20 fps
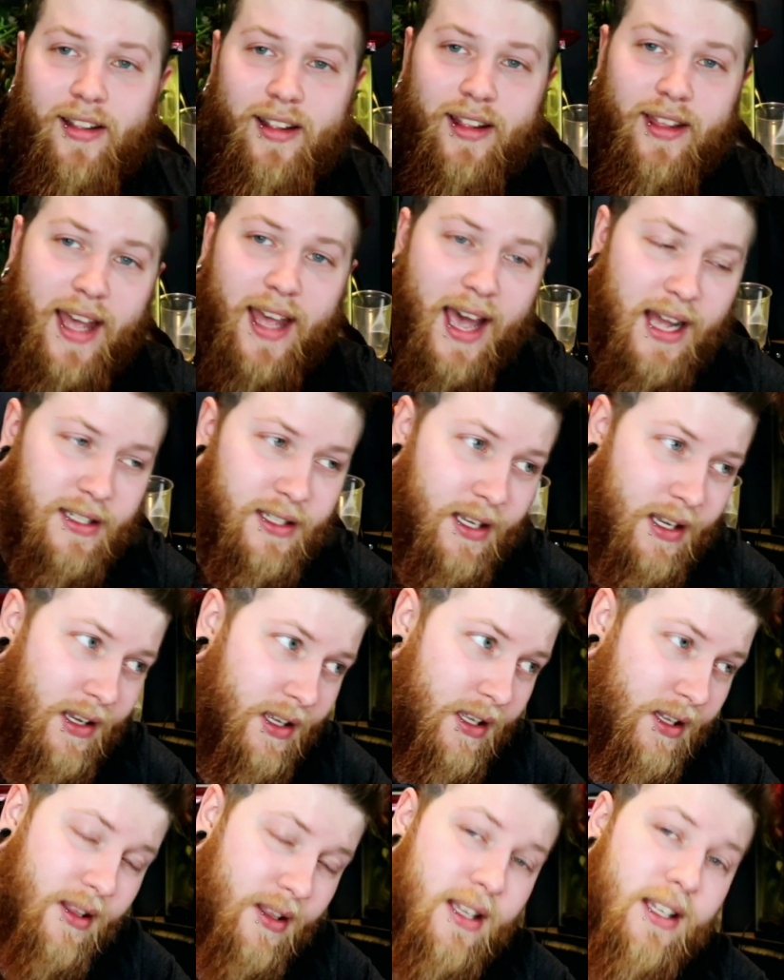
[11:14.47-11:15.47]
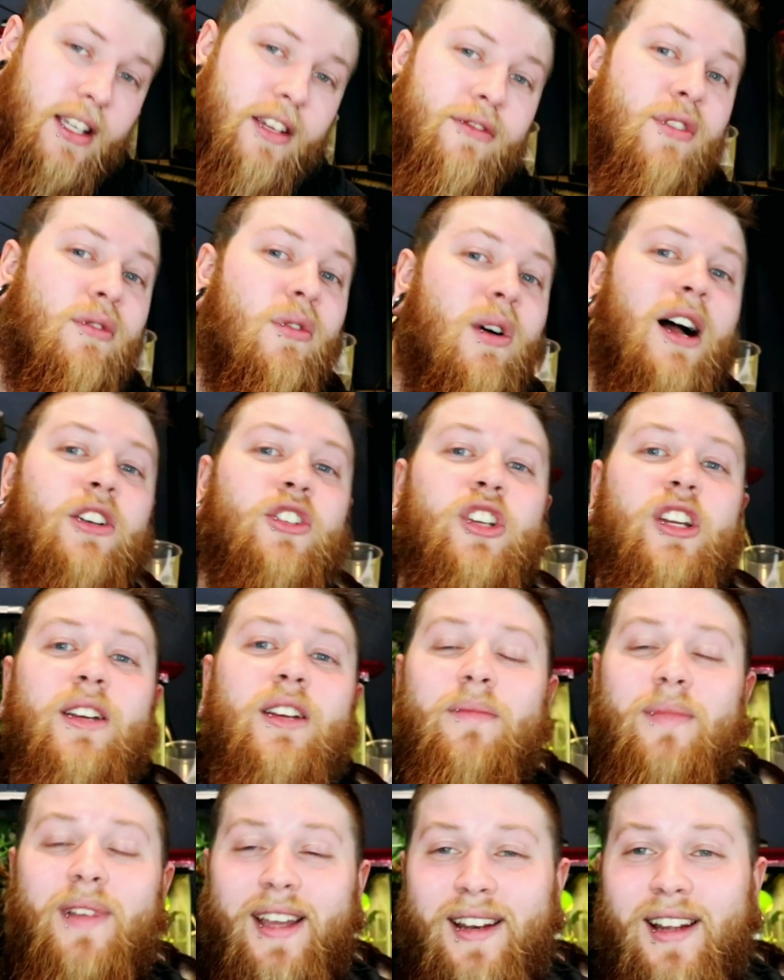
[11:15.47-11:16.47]
than that, thank you for
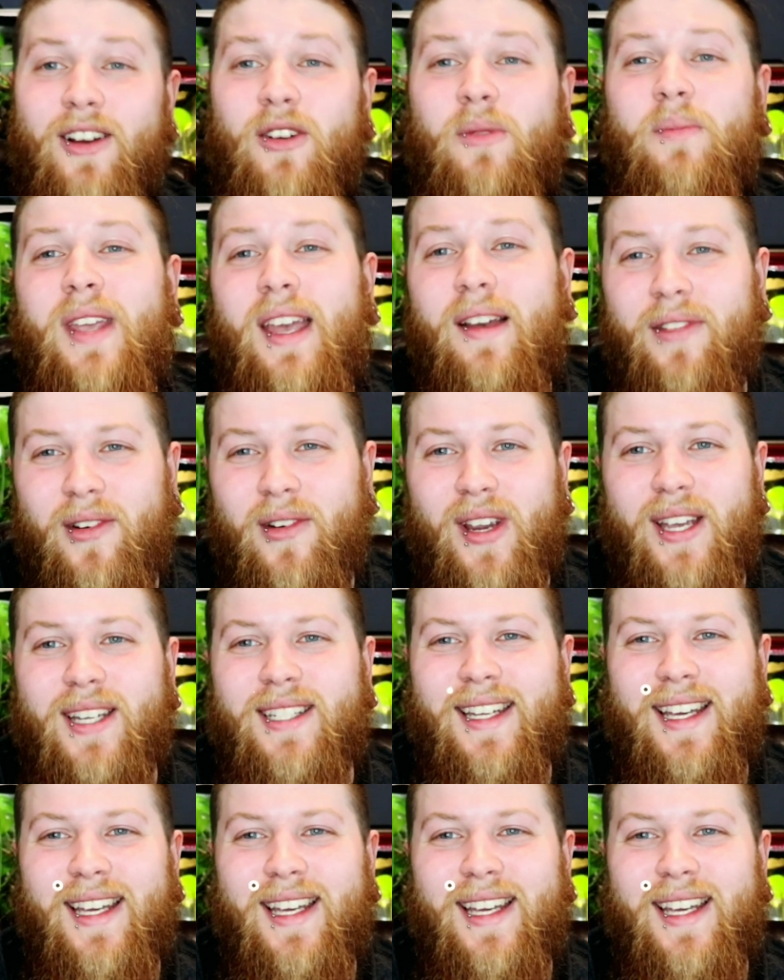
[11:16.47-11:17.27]
watching and I hope you have a great